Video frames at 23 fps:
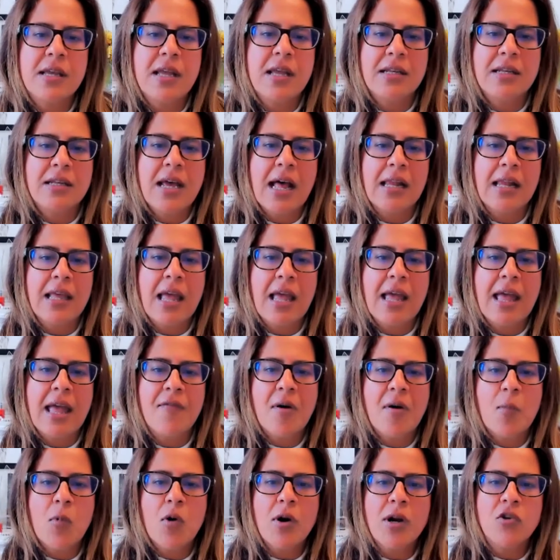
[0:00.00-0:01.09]
hey Dalia, I
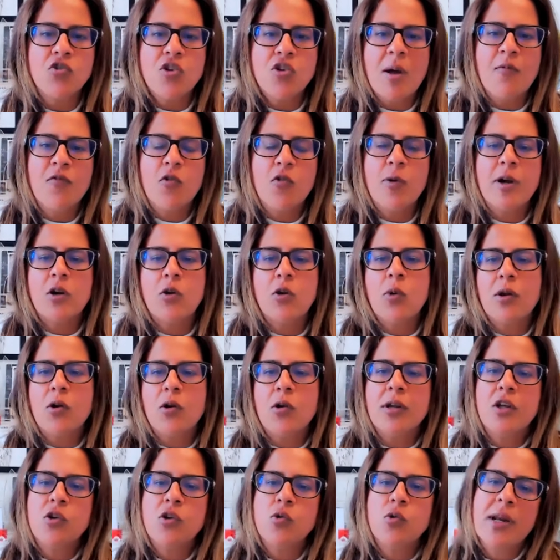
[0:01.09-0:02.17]
have a mortgage up for renewal
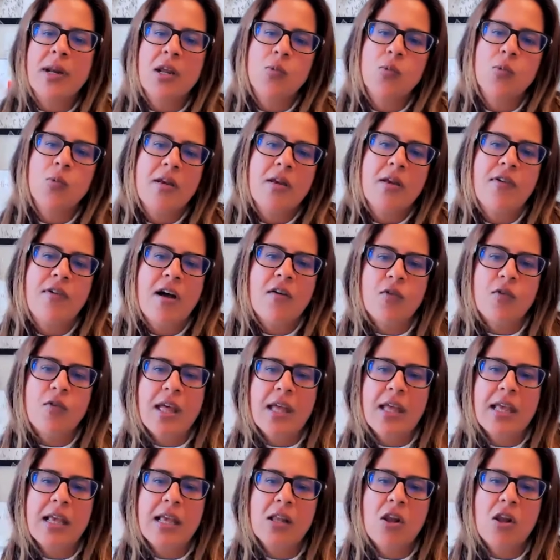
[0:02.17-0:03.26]
early 2025 with
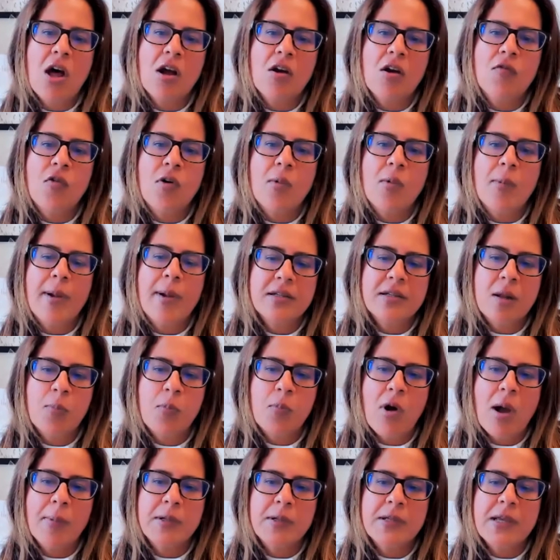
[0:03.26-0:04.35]
a HELOC for a rental
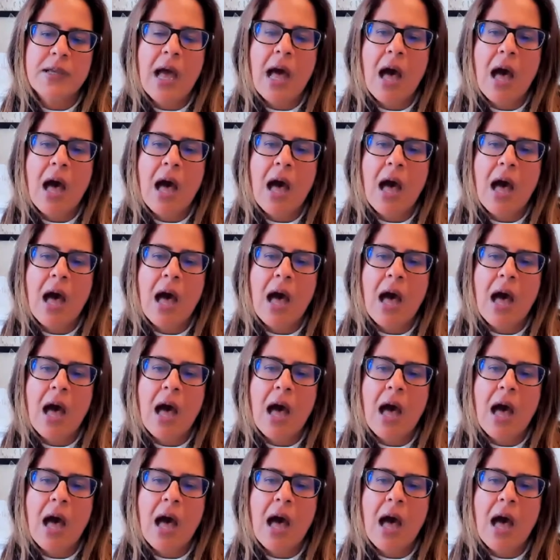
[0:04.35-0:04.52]
property.